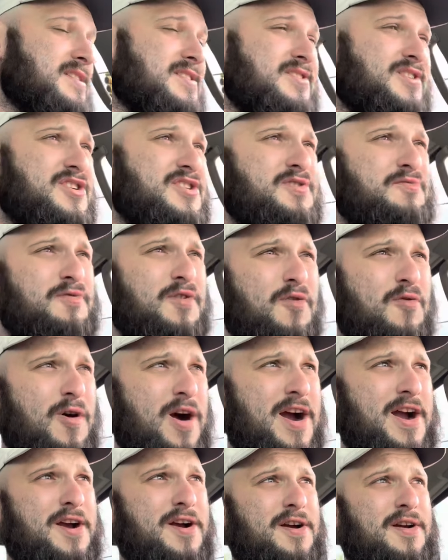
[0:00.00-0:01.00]
It doesn't
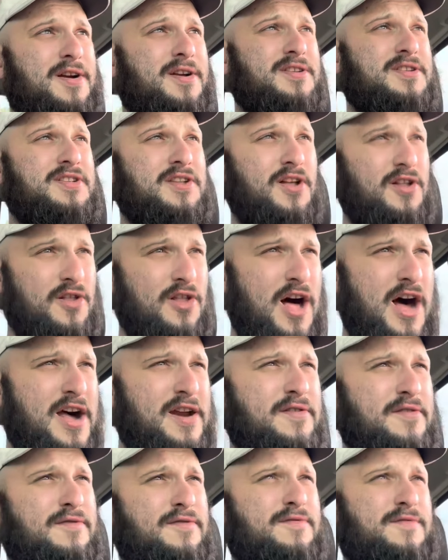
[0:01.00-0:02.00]
require a lot
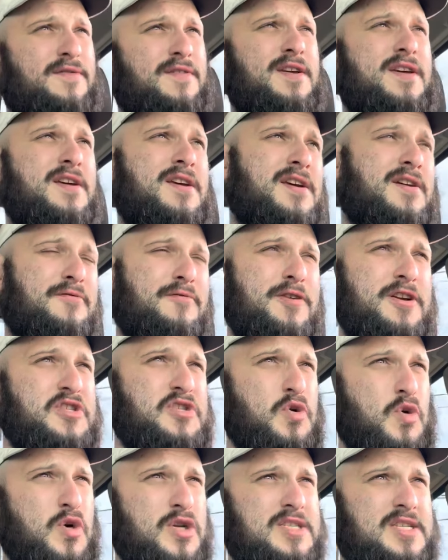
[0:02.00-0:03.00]
of
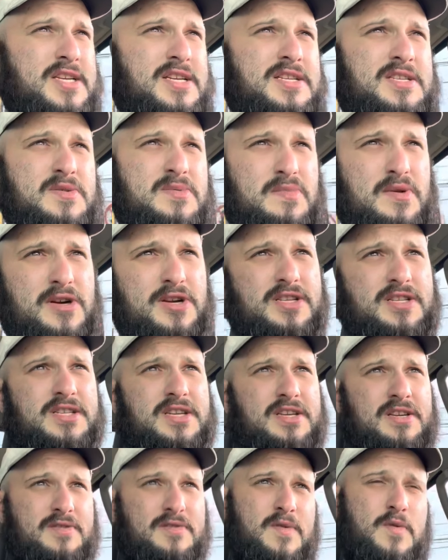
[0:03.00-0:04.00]
resources, but
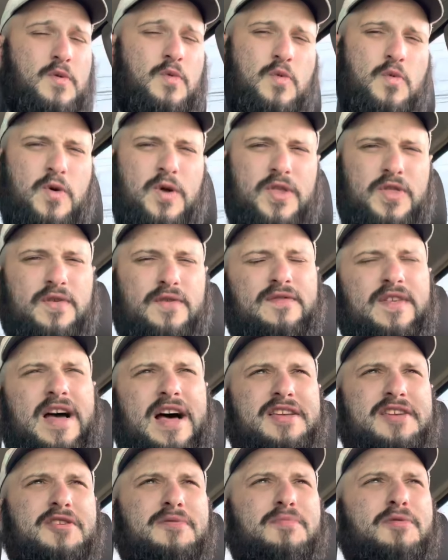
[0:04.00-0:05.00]
with the
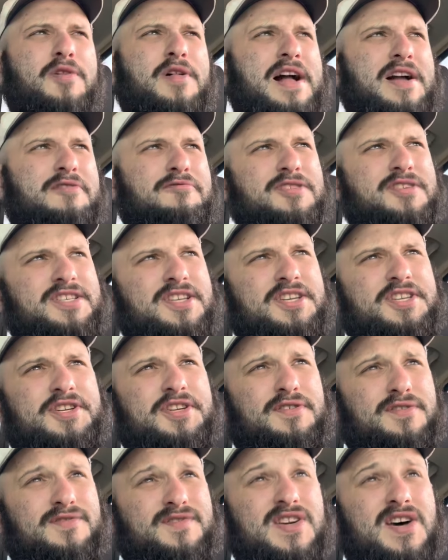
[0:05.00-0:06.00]
valuable
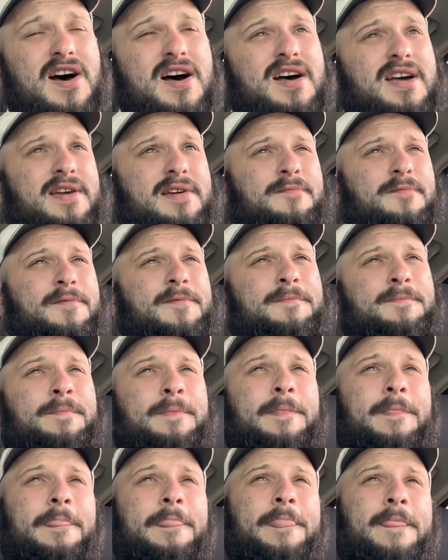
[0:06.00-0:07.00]
acquisition of time,
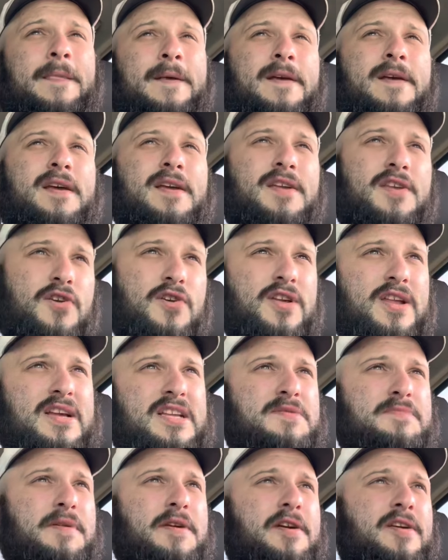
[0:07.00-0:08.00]
you can
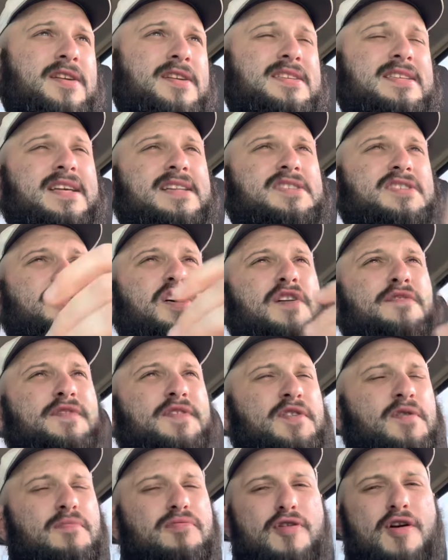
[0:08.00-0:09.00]
experience that stuff
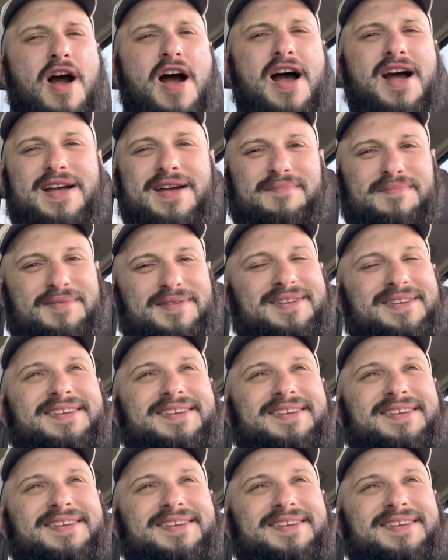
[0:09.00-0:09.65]
in your prime.